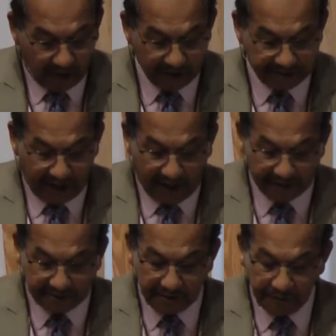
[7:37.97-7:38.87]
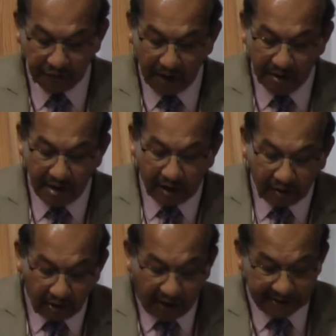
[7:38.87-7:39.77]
to ourselves. The
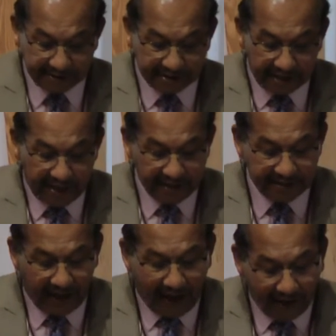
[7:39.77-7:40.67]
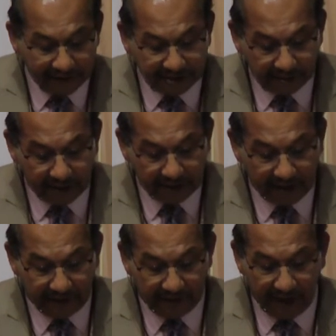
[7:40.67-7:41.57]
cross is the ultimate
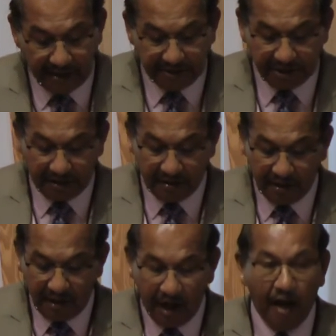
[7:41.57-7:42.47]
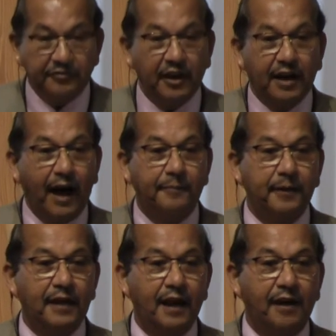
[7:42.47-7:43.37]
revelation of
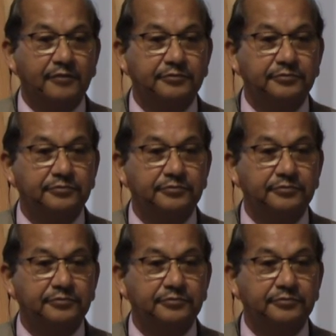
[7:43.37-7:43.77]
agape love.